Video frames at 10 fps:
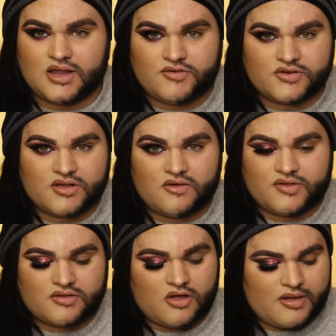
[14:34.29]
Love yourself,
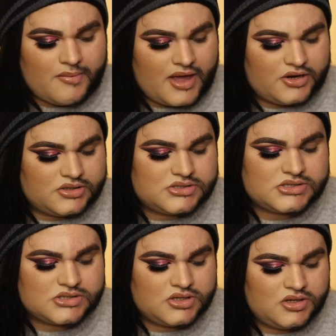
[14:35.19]
that's all that
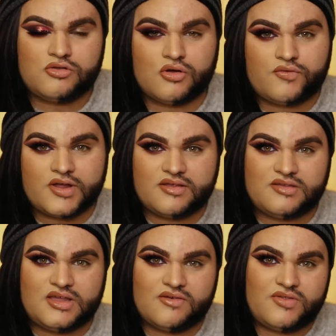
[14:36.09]
matters. Don't forget
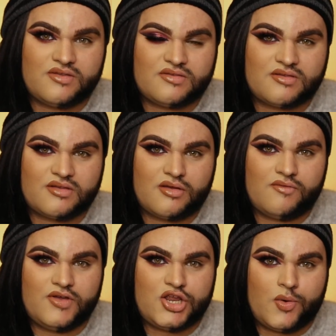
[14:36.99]
to give this
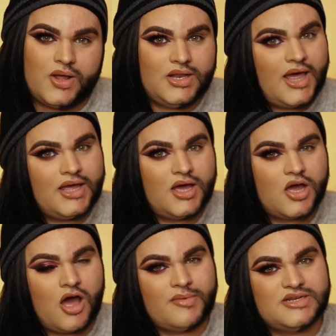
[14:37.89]
video a like,
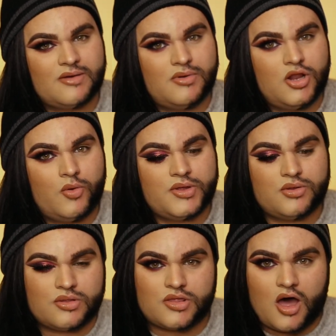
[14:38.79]
comment down below what
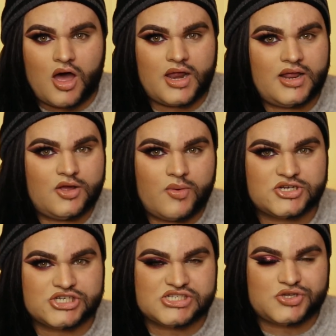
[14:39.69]
you thought, any
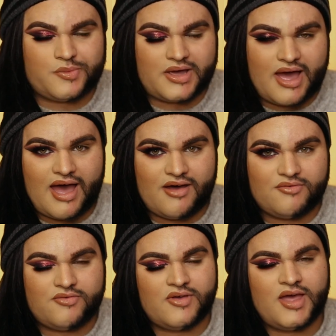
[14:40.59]
questions that you may
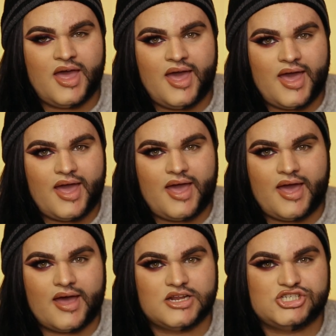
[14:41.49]
have,
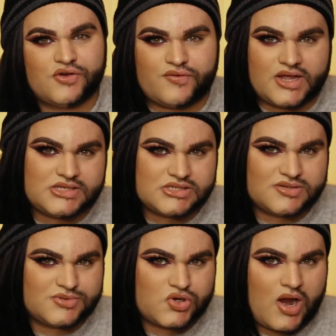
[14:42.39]
and don't forget to
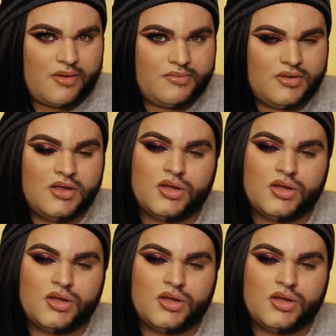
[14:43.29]
subscribe.